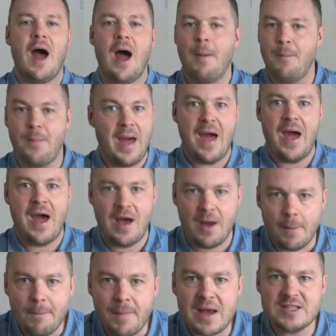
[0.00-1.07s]
a bear,
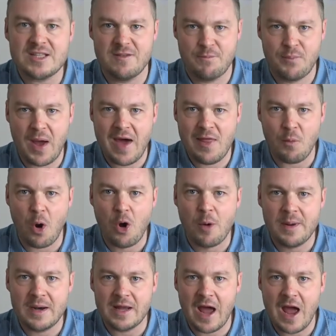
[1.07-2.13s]
a massive bear that woke
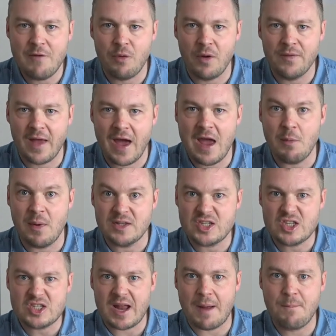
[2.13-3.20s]
up in a cave one day and went
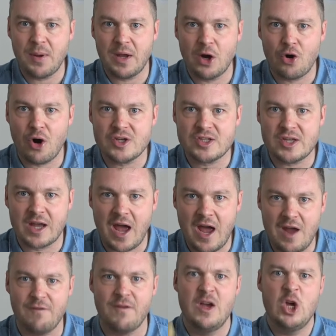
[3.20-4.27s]
stamping across the
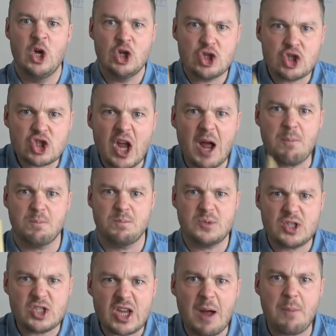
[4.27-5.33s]
cave. Stamp,
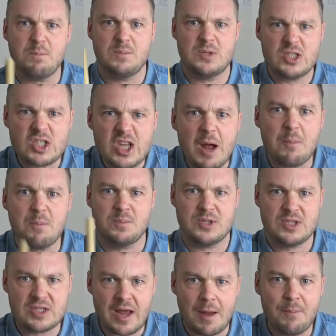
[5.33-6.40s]
stamp, stamp,
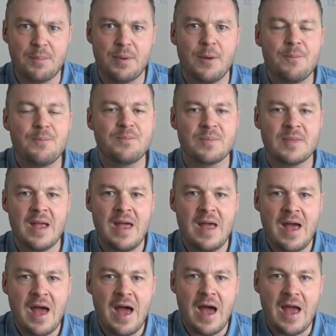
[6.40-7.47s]
stamp.
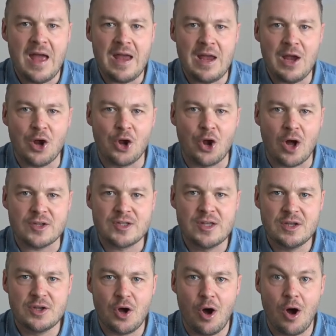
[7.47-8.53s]
He got to
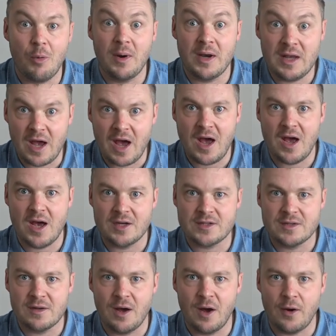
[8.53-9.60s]
the door when he
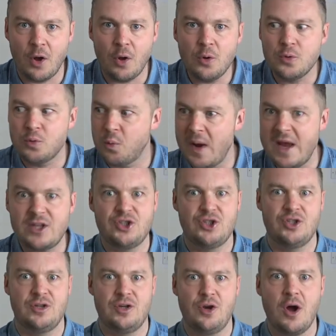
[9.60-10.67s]
heard an old
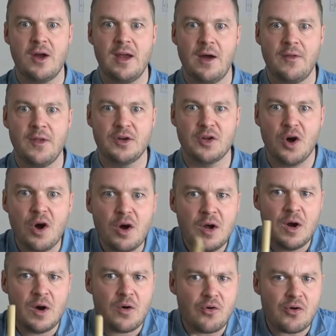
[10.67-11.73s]
witch knocking on the door.
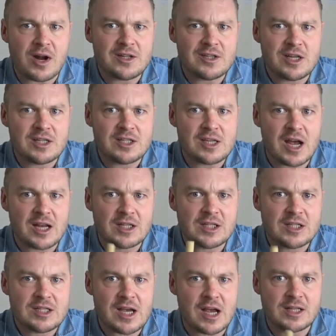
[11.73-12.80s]

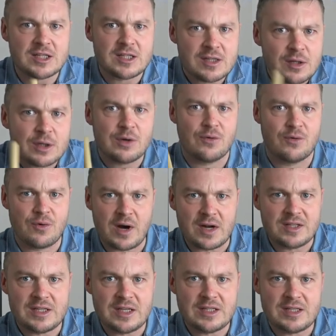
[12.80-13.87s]
Rat-a-tat-tat,
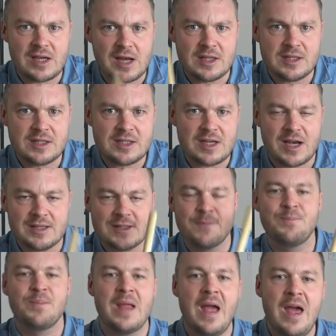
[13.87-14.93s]
rat-a-tat-tat.
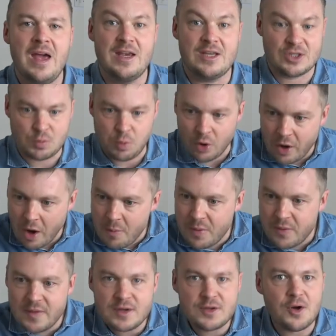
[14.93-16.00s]
He swung
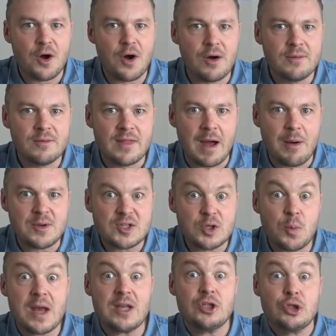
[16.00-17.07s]
open the door. There was
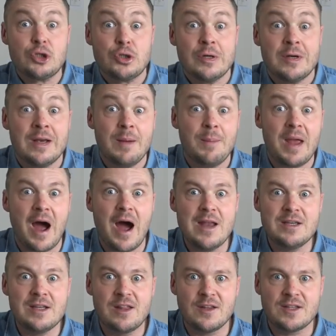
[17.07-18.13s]
the witch.
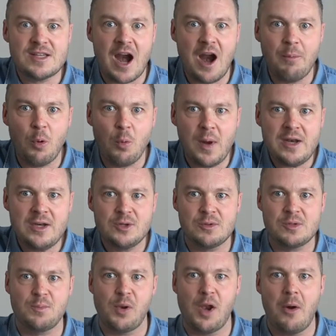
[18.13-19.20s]
Behind her, the terrible wind
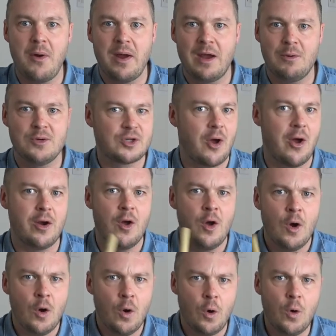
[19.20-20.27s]
was blowing. It was going,
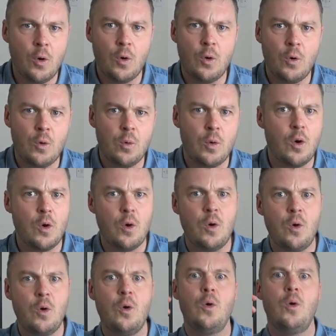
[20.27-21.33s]
hoo
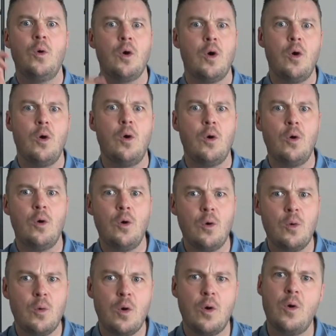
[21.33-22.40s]
woo,
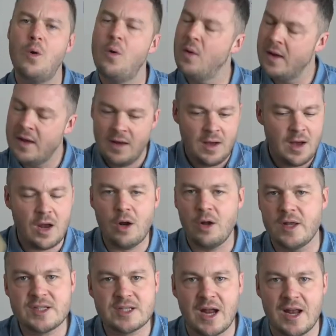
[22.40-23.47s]
hoo woo, and all this